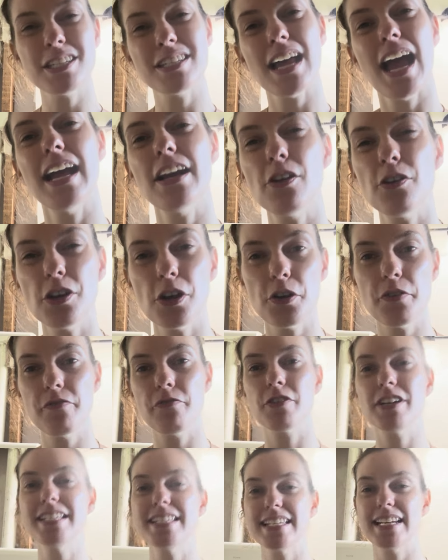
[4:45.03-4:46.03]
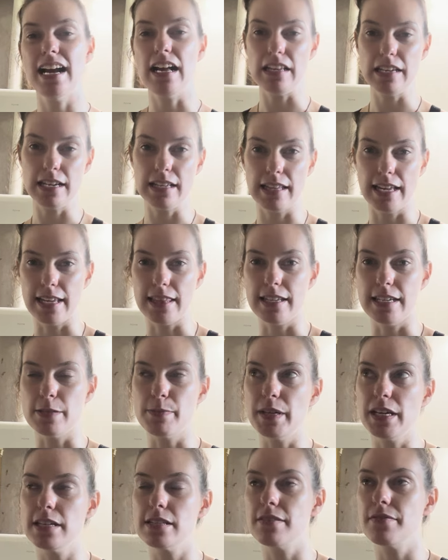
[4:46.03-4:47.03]
I don't know if Reese and Elliot like this,
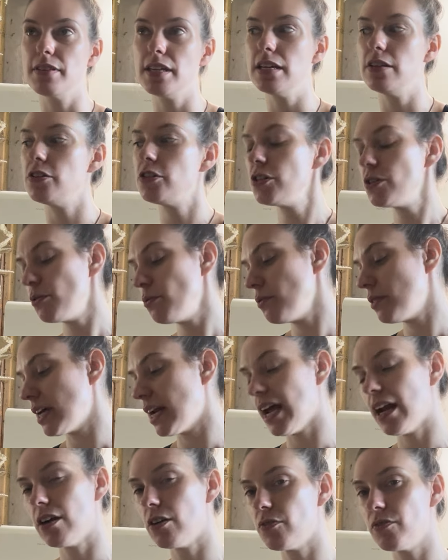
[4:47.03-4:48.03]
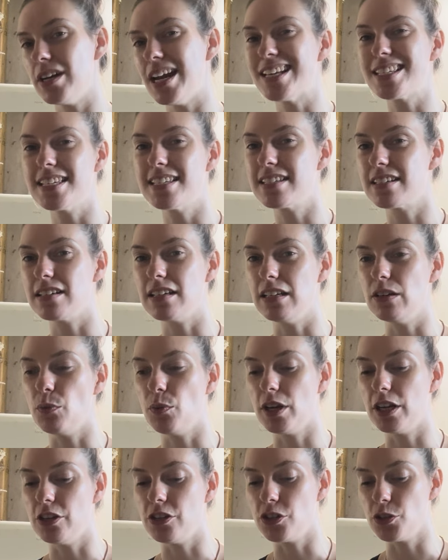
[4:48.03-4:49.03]
because if they do, then I don't necessarily
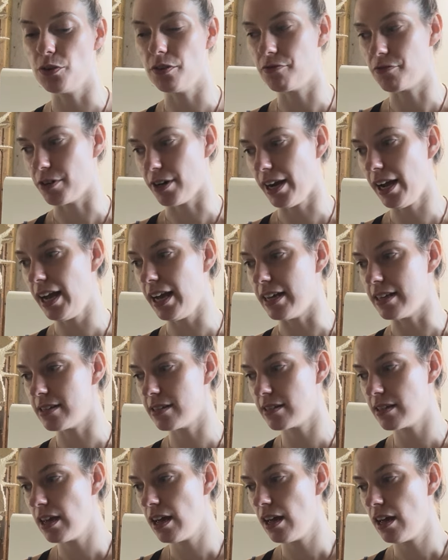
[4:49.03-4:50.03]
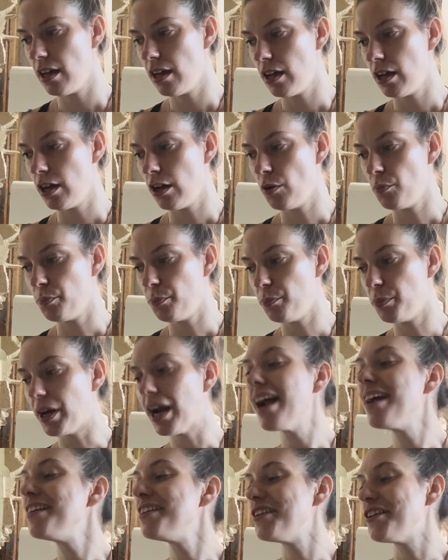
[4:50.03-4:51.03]
want to do it for us. But
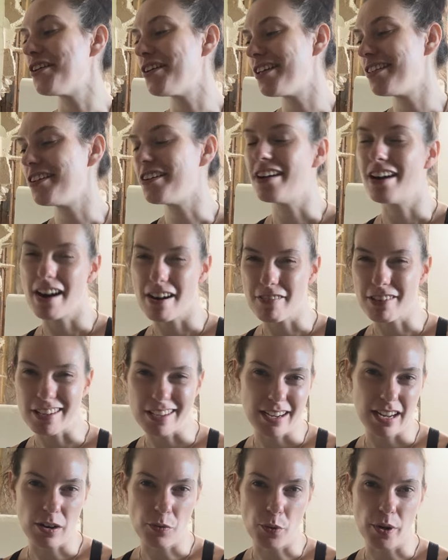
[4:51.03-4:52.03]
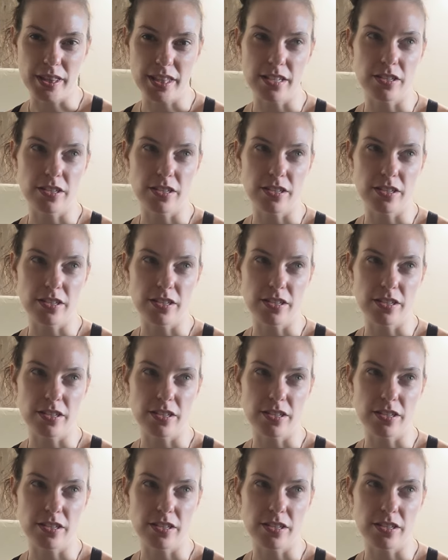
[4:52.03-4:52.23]
I know that they're not really going to want the